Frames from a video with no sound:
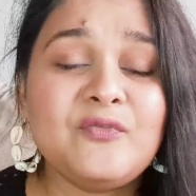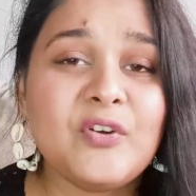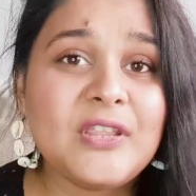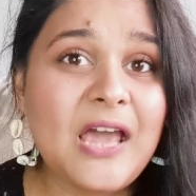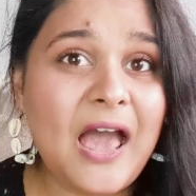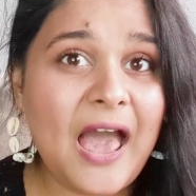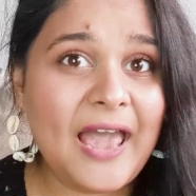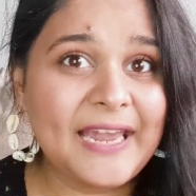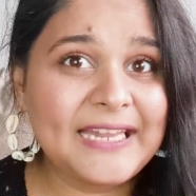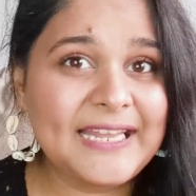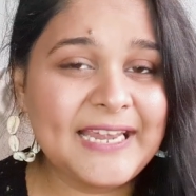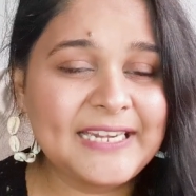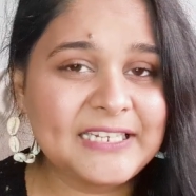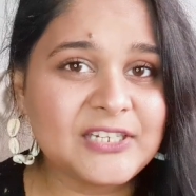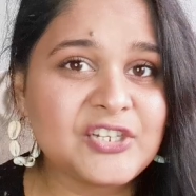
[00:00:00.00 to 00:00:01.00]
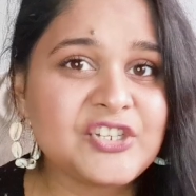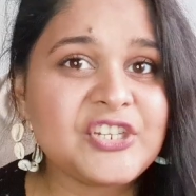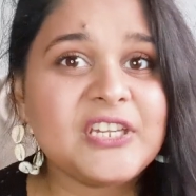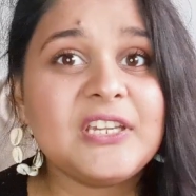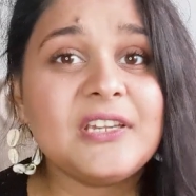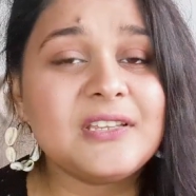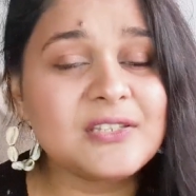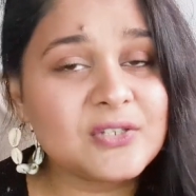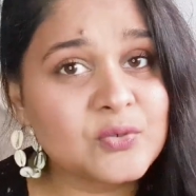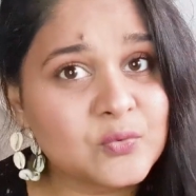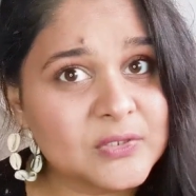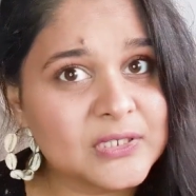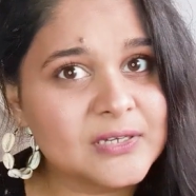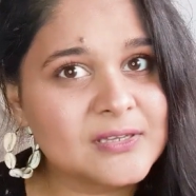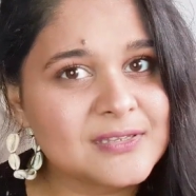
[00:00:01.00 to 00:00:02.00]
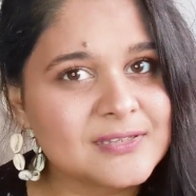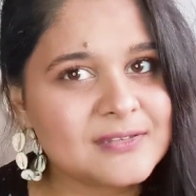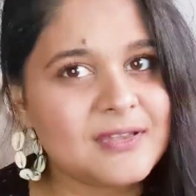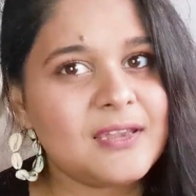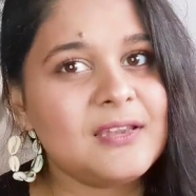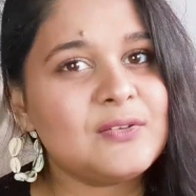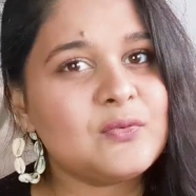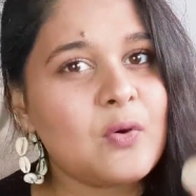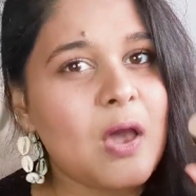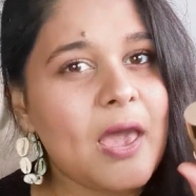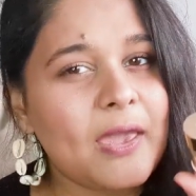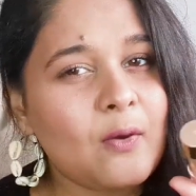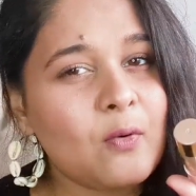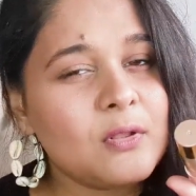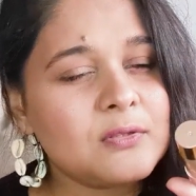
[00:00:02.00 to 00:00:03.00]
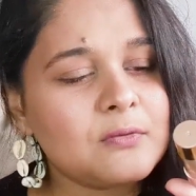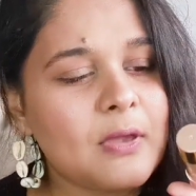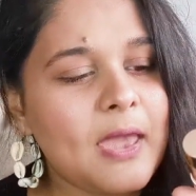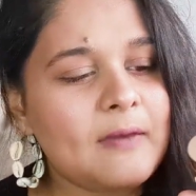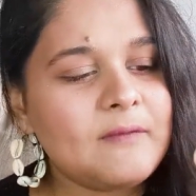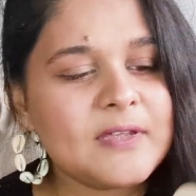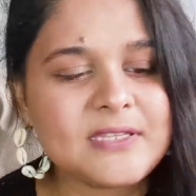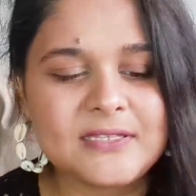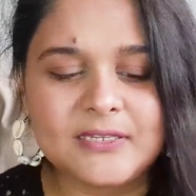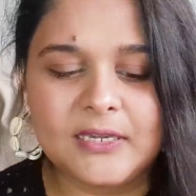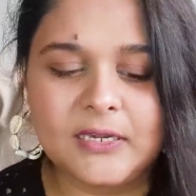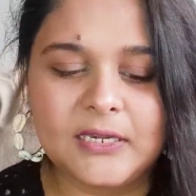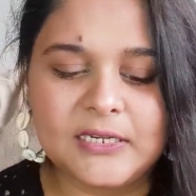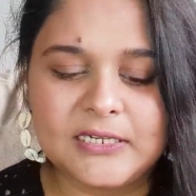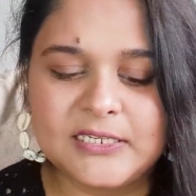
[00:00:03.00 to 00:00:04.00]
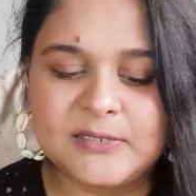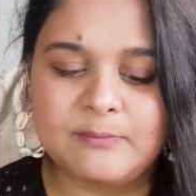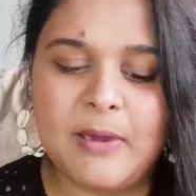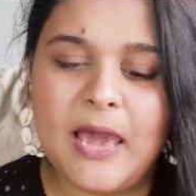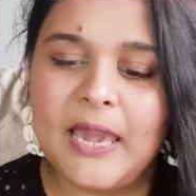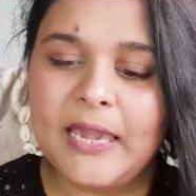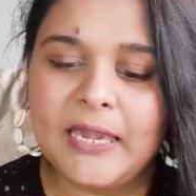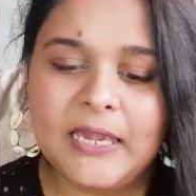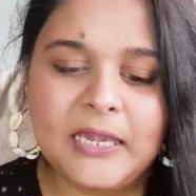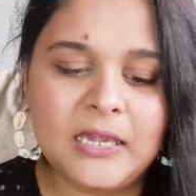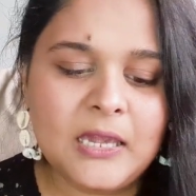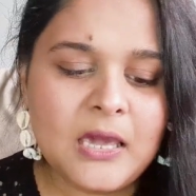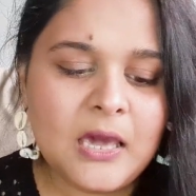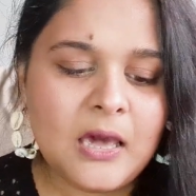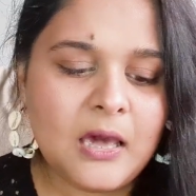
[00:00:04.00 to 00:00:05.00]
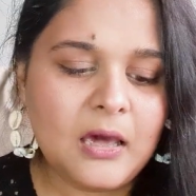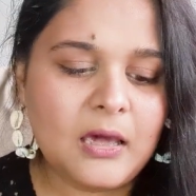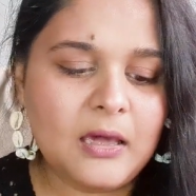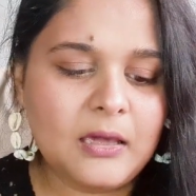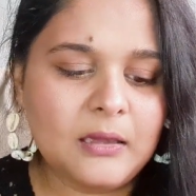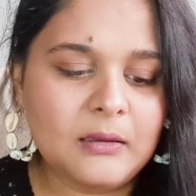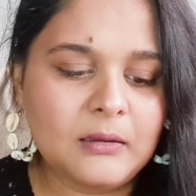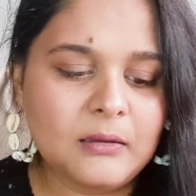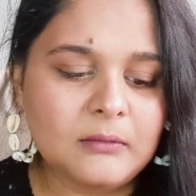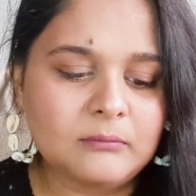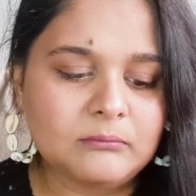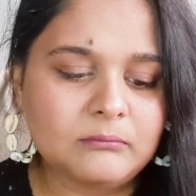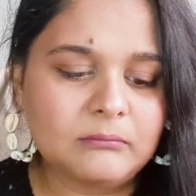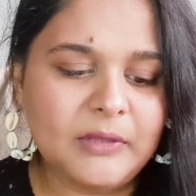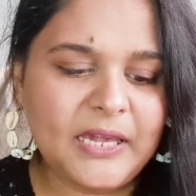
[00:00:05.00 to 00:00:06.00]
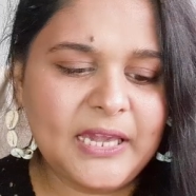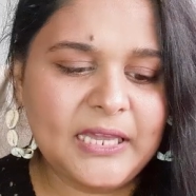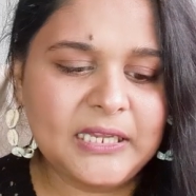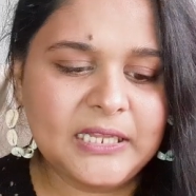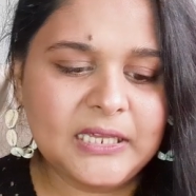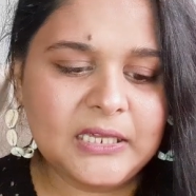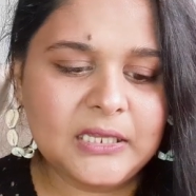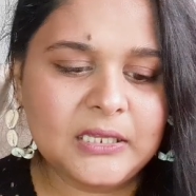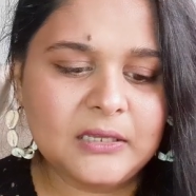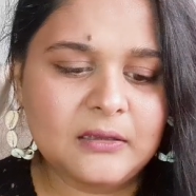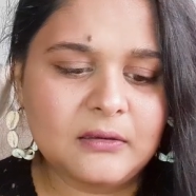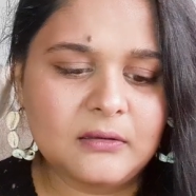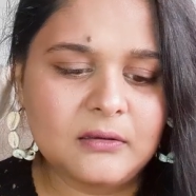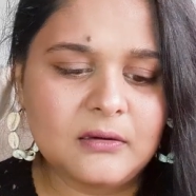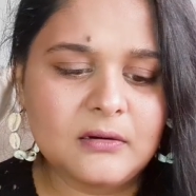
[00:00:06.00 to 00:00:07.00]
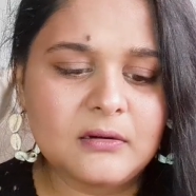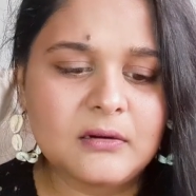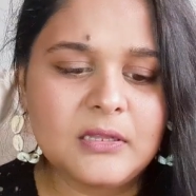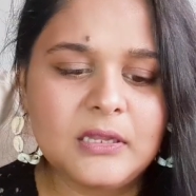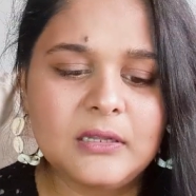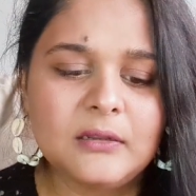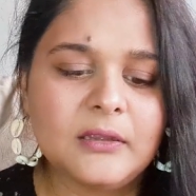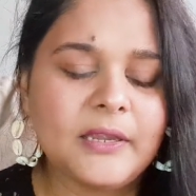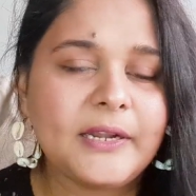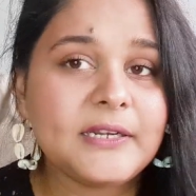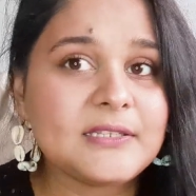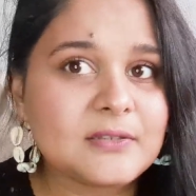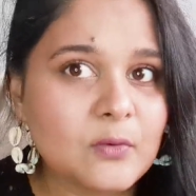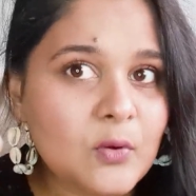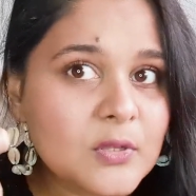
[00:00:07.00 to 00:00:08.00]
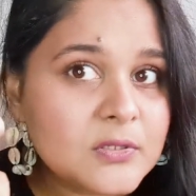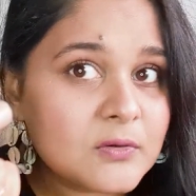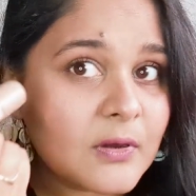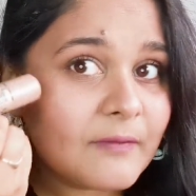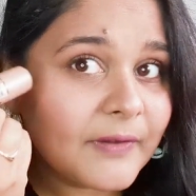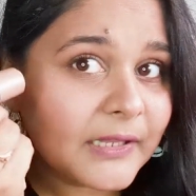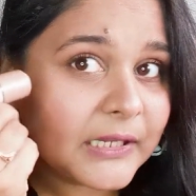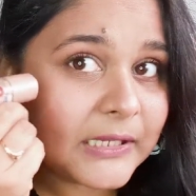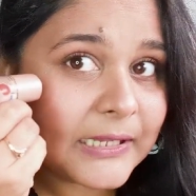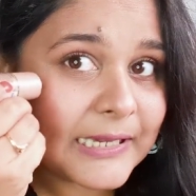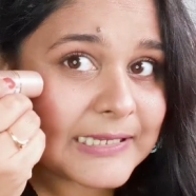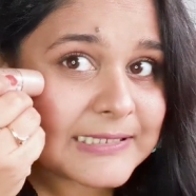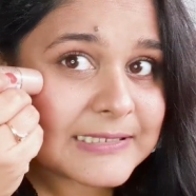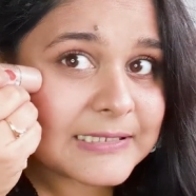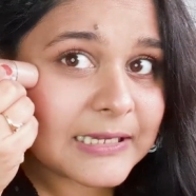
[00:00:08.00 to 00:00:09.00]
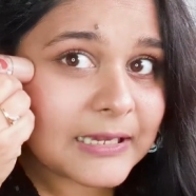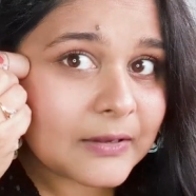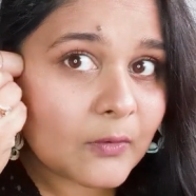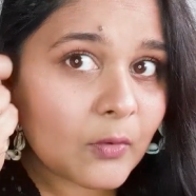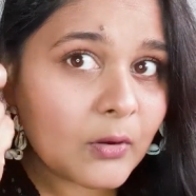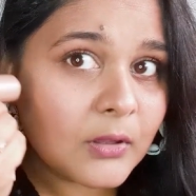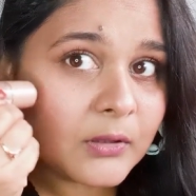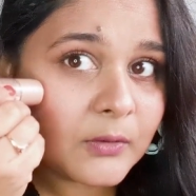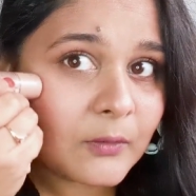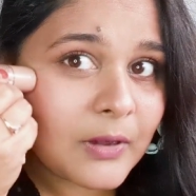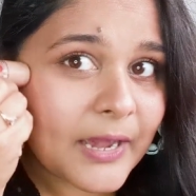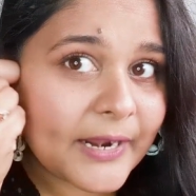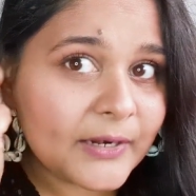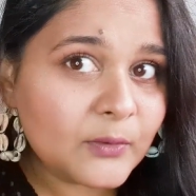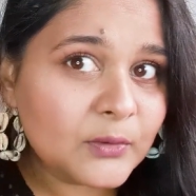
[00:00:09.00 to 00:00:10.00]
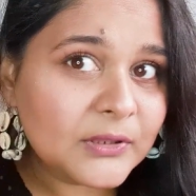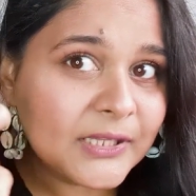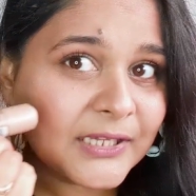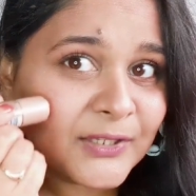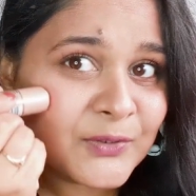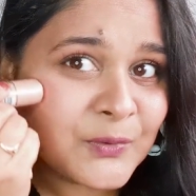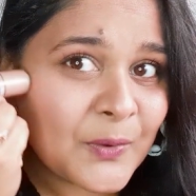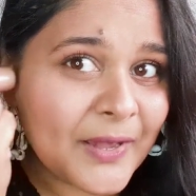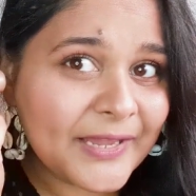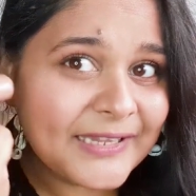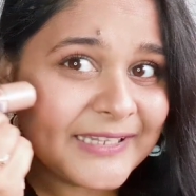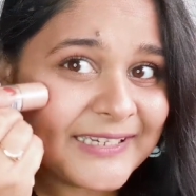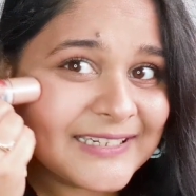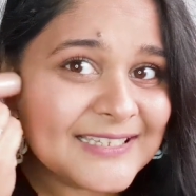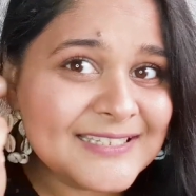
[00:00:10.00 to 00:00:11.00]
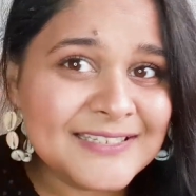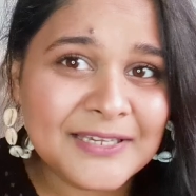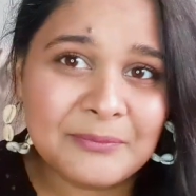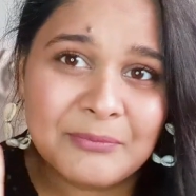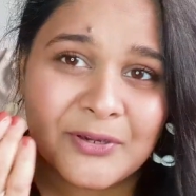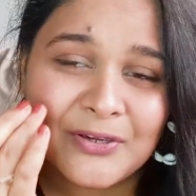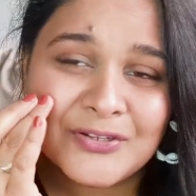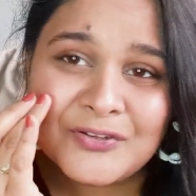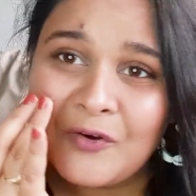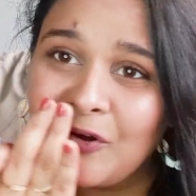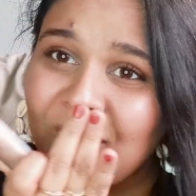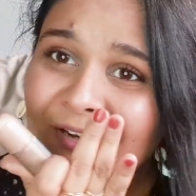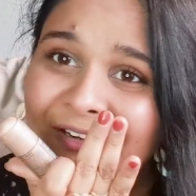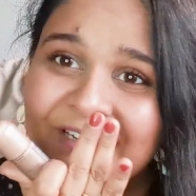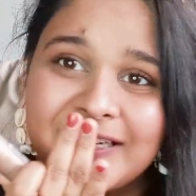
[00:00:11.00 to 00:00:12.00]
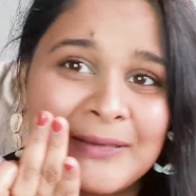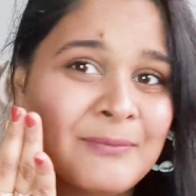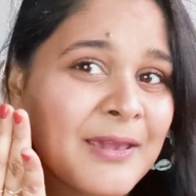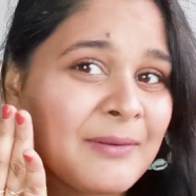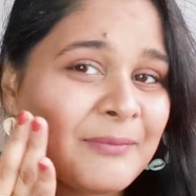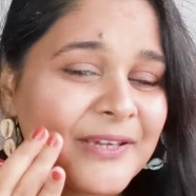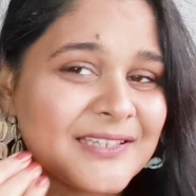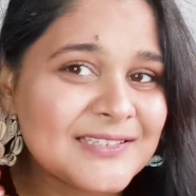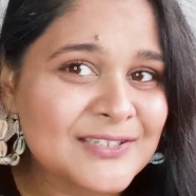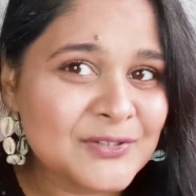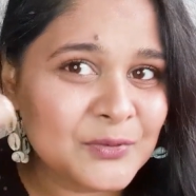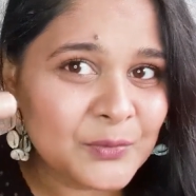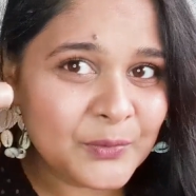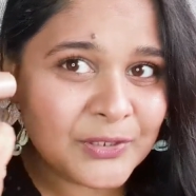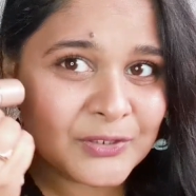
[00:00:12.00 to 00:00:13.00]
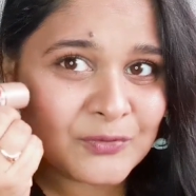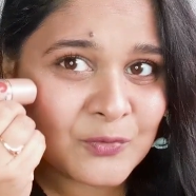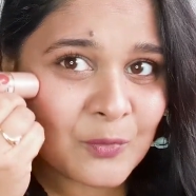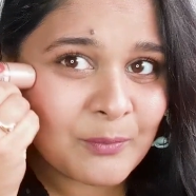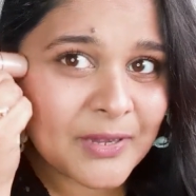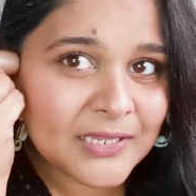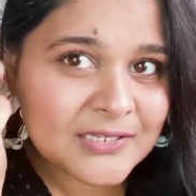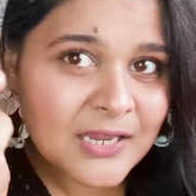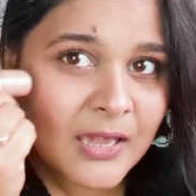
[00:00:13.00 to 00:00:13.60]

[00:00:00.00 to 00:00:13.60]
for the highlighter, she is using a stick, so I also have a stick. It is by LA Girl. It's also a very nice stick, although I don't think so I need a stick because already my base is glowing so much.